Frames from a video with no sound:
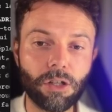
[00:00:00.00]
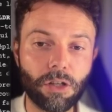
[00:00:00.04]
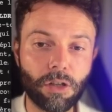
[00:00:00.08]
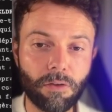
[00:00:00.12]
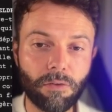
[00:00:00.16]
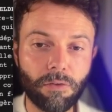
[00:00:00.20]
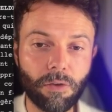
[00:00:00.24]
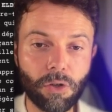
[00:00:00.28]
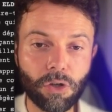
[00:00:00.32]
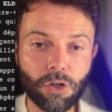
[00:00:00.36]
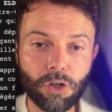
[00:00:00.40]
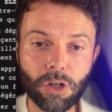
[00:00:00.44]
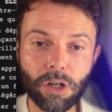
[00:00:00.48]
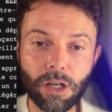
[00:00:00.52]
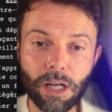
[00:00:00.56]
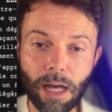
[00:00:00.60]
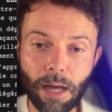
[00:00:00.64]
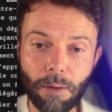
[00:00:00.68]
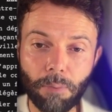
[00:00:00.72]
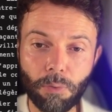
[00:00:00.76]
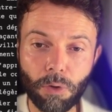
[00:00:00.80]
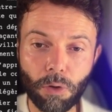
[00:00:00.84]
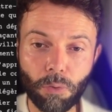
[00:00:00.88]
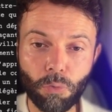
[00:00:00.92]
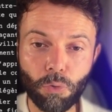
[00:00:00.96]
the future
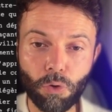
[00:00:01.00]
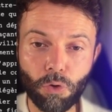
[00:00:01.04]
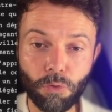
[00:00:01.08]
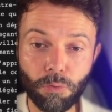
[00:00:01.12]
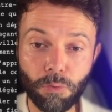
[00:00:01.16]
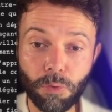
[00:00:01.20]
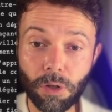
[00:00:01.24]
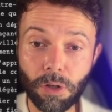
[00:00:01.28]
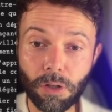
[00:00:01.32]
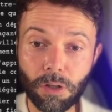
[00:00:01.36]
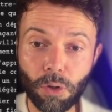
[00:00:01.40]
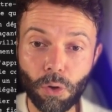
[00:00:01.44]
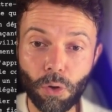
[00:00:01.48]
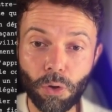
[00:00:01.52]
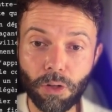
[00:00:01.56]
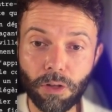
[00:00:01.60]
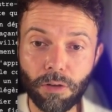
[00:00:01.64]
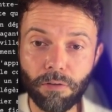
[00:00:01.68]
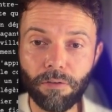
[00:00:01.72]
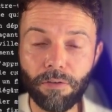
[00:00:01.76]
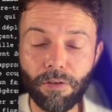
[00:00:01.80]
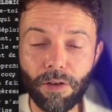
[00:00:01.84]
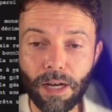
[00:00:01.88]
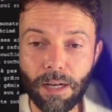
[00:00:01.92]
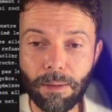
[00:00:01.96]
camera movement or the
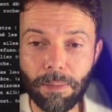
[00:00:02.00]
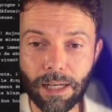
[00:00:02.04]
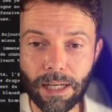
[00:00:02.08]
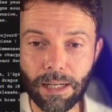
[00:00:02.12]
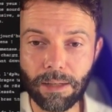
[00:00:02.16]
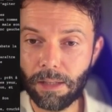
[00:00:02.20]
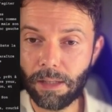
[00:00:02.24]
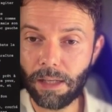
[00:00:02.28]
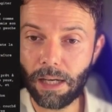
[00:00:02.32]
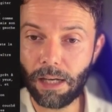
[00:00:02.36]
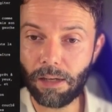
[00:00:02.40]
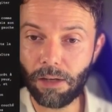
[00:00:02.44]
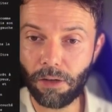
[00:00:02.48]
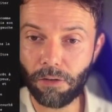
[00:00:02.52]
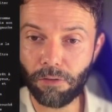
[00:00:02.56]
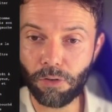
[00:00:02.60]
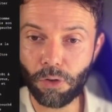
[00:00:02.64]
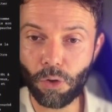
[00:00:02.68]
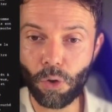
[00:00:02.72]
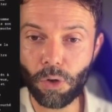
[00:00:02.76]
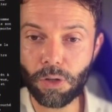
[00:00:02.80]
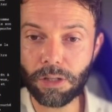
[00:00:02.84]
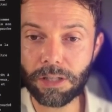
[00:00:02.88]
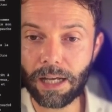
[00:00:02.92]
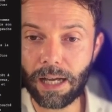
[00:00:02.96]
framing. And of
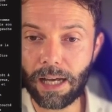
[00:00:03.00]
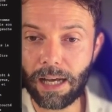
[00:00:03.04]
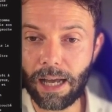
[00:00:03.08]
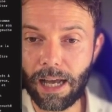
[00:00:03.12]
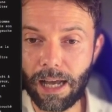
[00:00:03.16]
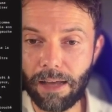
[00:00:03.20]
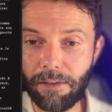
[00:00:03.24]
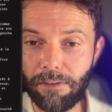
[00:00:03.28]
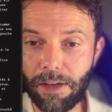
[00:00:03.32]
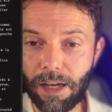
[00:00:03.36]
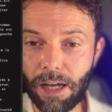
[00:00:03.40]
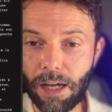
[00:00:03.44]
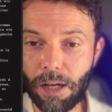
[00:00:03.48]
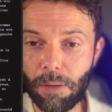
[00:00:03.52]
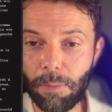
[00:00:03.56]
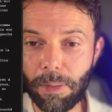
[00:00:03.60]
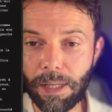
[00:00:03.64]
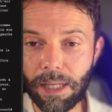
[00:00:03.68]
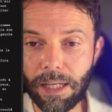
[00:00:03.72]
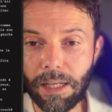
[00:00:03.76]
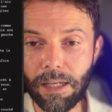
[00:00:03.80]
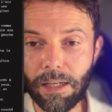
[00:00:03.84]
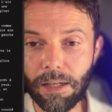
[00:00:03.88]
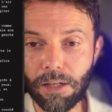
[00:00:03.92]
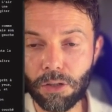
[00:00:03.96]
course I have help
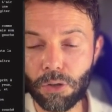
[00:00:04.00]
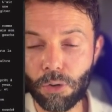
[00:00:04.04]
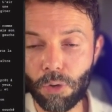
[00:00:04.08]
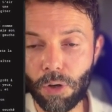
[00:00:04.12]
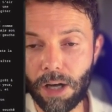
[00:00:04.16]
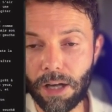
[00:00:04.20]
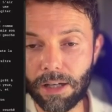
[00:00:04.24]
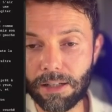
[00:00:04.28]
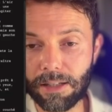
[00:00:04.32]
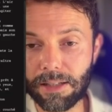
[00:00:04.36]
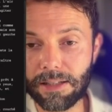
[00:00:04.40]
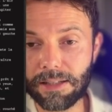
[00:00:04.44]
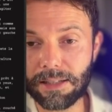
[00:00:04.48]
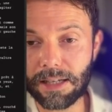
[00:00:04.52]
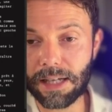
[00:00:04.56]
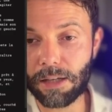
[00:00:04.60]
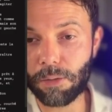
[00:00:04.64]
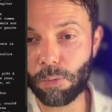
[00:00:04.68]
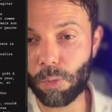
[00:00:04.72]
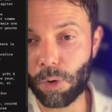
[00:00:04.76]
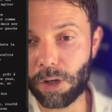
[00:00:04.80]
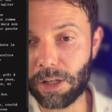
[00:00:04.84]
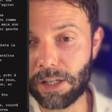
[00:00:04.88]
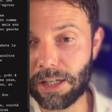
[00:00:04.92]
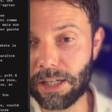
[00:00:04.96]
here to
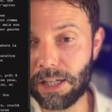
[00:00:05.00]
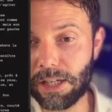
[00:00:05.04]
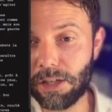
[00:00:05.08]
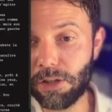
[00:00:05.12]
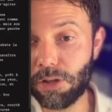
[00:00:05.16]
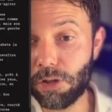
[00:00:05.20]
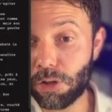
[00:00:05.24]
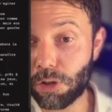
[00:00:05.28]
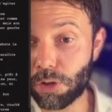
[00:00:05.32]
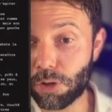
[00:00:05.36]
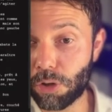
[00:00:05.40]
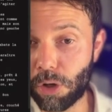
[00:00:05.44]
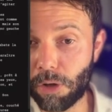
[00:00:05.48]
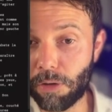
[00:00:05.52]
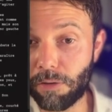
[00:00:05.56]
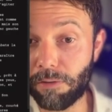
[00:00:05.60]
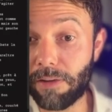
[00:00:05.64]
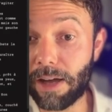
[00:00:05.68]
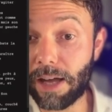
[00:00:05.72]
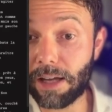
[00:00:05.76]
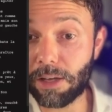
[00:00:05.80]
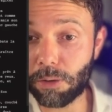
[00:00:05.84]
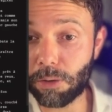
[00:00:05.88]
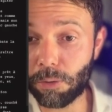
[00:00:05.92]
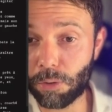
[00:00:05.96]
understand what each shot
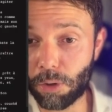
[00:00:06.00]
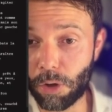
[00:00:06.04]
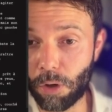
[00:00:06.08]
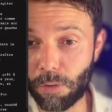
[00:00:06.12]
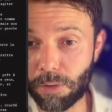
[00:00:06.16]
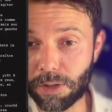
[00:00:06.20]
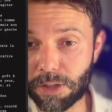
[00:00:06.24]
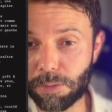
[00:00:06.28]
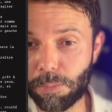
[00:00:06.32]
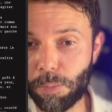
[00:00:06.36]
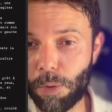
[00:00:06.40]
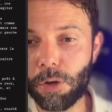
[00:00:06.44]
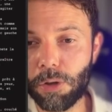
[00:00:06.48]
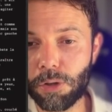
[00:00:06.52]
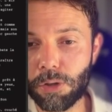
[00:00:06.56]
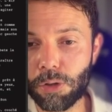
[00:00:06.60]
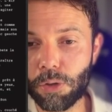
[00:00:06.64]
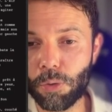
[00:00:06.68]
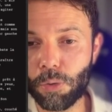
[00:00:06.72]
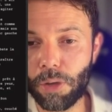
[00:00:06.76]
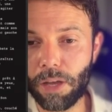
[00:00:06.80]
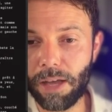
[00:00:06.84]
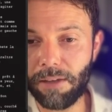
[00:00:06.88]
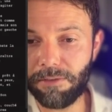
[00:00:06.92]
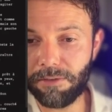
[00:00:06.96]
value corresponds
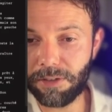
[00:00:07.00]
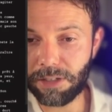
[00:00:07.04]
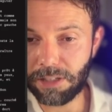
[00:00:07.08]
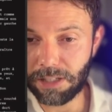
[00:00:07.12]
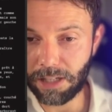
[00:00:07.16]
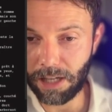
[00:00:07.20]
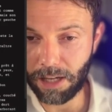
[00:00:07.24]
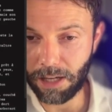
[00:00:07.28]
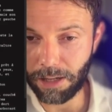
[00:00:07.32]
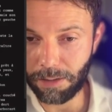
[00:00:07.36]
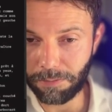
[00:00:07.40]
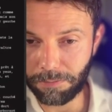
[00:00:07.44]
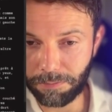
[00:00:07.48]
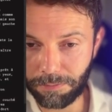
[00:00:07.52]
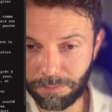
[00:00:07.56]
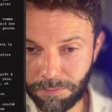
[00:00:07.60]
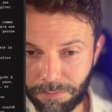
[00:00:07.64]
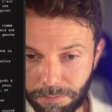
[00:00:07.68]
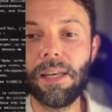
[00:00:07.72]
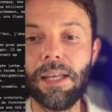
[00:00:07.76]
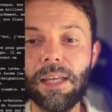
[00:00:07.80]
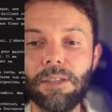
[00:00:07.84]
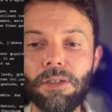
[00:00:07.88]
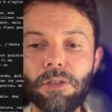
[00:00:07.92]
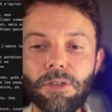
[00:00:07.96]
to every time.
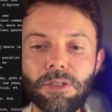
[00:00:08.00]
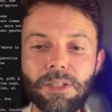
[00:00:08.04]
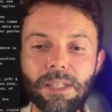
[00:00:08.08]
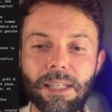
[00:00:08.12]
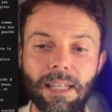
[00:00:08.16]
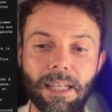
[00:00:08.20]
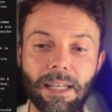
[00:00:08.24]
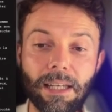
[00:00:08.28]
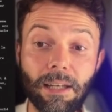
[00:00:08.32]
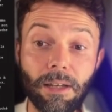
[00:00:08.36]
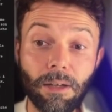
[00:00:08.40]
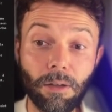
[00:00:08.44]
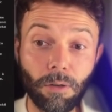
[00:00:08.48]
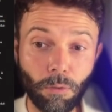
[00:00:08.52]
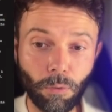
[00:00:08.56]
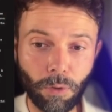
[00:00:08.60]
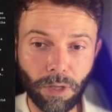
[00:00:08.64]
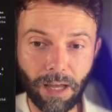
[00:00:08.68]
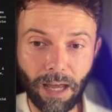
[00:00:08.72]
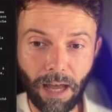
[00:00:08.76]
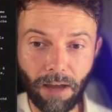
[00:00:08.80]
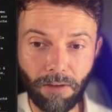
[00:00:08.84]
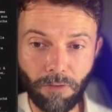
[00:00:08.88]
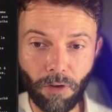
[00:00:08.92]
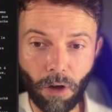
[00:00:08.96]
And you see here,
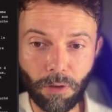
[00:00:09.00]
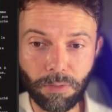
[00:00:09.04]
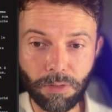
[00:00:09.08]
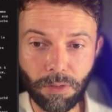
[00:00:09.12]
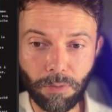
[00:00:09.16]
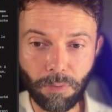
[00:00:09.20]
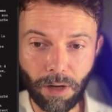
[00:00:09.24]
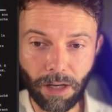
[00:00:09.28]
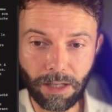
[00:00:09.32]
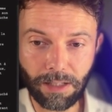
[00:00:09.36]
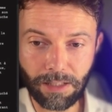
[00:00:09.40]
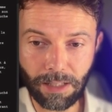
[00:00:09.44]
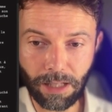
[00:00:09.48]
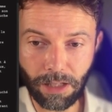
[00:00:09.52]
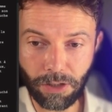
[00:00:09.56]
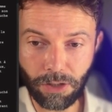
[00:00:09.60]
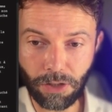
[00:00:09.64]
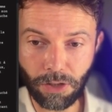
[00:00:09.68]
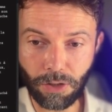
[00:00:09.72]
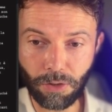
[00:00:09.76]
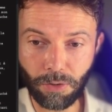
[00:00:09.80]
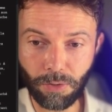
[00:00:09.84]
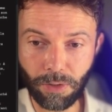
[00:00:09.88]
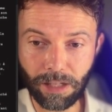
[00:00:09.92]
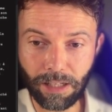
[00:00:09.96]
we have
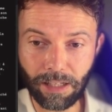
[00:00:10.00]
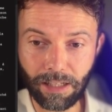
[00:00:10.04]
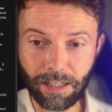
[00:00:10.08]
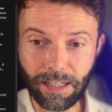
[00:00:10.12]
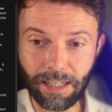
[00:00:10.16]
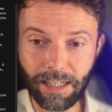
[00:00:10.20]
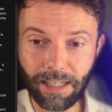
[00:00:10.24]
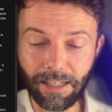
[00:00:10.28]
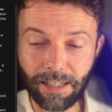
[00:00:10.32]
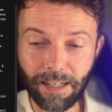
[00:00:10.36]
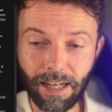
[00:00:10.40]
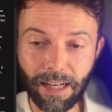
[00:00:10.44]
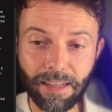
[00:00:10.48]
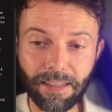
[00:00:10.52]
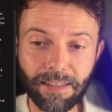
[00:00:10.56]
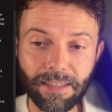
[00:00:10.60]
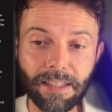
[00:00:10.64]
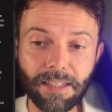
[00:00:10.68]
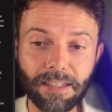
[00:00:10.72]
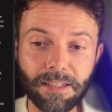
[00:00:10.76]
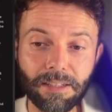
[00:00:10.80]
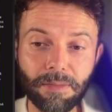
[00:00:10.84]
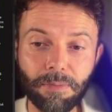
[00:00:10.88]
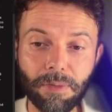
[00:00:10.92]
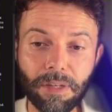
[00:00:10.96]
optimizations with a link like
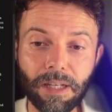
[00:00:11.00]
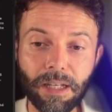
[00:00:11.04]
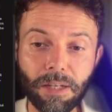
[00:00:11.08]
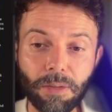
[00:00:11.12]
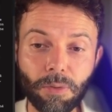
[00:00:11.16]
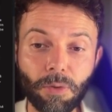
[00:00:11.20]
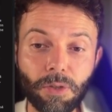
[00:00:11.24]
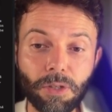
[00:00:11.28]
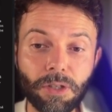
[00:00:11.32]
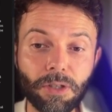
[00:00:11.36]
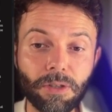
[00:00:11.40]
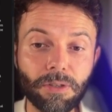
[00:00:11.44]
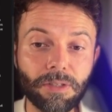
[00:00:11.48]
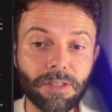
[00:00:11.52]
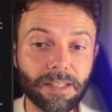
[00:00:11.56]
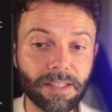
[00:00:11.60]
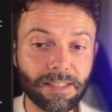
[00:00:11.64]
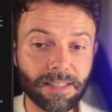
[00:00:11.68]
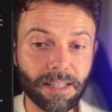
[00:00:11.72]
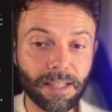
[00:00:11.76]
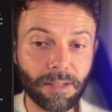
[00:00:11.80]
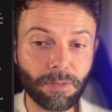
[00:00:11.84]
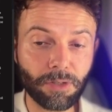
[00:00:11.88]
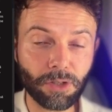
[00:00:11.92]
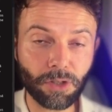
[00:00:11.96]
this, meaning we'll use the
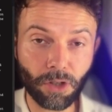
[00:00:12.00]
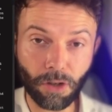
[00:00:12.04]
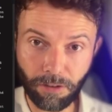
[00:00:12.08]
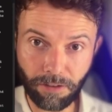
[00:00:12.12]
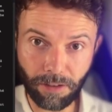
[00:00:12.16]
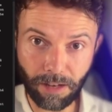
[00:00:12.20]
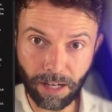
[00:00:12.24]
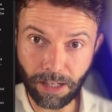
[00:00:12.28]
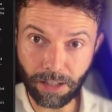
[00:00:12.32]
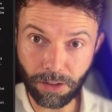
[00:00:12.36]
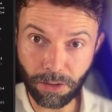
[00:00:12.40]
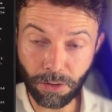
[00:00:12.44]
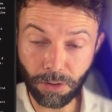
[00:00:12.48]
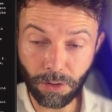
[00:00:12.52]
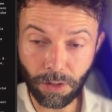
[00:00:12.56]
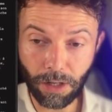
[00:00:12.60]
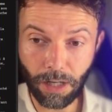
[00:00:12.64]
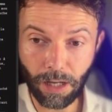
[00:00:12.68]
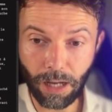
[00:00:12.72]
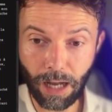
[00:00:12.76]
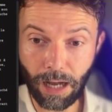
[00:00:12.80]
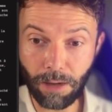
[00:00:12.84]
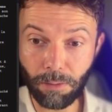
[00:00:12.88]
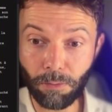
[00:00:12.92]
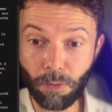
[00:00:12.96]
same shot value
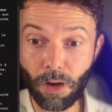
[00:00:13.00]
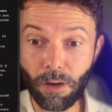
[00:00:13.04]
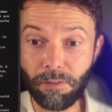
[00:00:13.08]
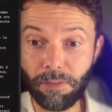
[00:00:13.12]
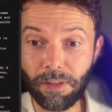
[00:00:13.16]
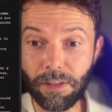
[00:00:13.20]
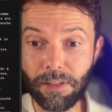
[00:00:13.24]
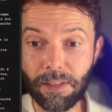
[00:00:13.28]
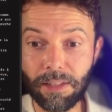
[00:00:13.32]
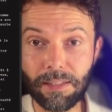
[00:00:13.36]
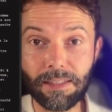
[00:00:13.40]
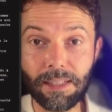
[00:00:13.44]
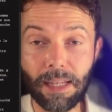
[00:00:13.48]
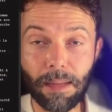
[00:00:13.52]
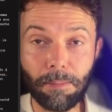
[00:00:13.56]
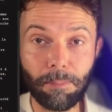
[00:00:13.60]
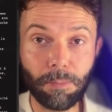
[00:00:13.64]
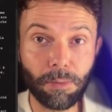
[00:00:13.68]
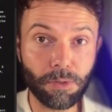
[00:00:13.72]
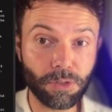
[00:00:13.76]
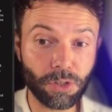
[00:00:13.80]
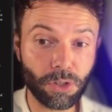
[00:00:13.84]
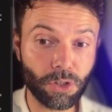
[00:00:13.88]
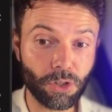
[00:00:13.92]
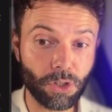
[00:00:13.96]
and roughly the same
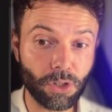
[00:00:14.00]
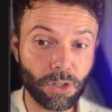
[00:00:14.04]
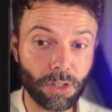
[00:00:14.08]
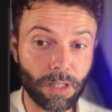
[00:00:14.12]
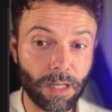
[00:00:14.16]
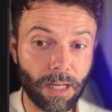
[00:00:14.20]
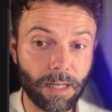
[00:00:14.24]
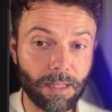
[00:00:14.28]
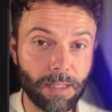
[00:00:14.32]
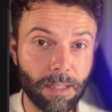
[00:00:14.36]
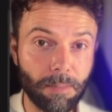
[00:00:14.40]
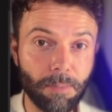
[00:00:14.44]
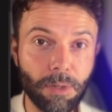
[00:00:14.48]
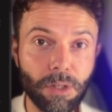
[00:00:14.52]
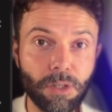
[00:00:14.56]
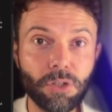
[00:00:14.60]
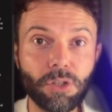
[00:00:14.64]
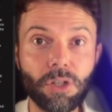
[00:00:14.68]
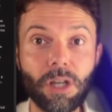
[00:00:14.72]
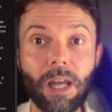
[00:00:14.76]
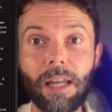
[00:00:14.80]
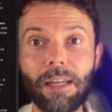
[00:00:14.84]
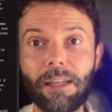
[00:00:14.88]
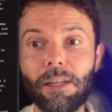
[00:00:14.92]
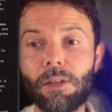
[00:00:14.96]
position and image,
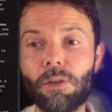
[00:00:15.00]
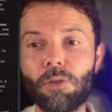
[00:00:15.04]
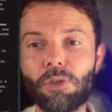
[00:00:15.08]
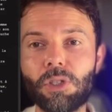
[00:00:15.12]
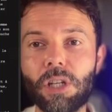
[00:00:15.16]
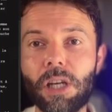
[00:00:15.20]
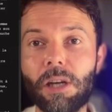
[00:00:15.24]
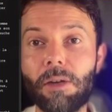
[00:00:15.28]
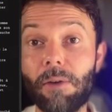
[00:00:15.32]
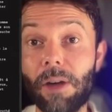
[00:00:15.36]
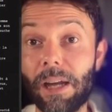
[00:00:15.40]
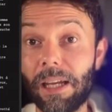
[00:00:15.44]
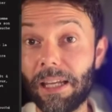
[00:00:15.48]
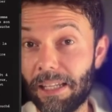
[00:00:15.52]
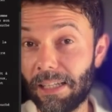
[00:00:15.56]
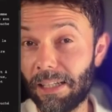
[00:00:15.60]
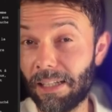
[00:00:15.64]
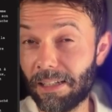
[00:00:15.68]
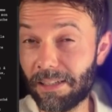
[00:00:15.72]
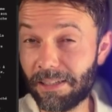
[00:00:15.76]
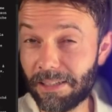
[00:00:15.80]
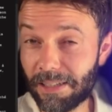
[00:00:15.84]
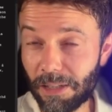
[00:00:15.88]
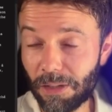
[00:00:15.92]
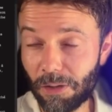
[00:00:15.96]
and it'll generate in
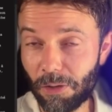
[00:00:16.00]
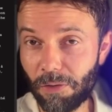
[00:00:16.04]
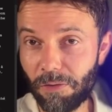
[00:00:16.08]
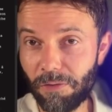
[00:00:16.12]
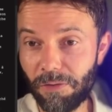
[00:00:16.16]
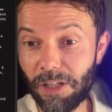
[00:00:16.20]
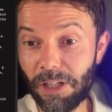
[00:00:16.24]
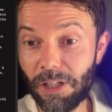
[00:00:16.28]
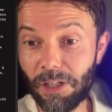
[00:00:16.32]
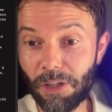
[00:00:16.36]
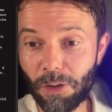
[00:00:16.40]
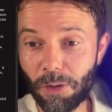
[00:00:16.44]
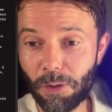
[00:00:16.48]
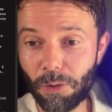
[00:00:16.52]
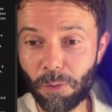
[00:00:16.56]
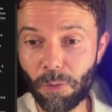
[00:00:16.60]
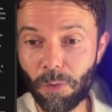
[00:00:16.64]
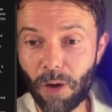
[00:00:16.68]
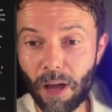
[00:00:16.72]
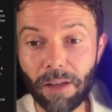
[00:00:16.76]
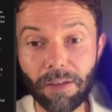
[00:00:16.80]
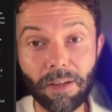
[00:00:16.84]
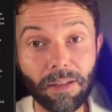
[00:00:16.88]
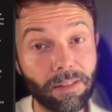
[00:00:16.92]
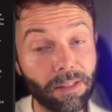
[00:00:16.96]
a single video
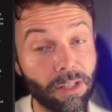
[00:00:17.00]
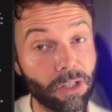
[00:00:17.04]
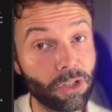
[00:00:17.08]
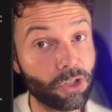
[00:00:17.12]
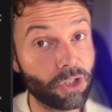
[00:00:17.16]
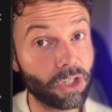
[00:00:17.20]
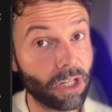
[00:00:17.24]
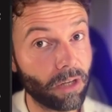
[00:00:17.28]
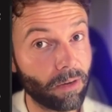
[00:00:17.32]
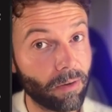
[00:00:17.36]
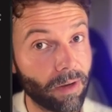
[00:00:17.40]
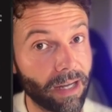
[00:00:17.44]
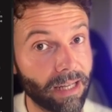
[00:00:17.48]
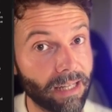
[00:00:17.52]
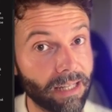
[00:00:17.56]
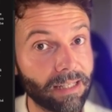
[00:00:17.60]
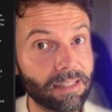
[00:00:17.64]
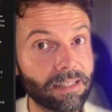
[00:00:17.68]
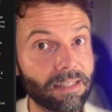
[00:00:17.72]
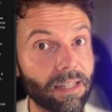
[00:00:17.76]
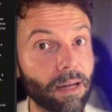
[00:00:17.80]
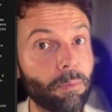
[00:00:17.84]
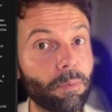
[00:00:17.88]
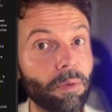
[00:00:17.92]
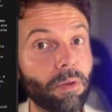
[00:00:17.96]
rather than generating
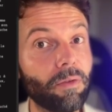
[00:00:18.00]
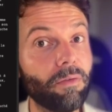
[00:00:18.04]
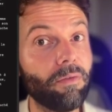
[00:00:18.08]
separate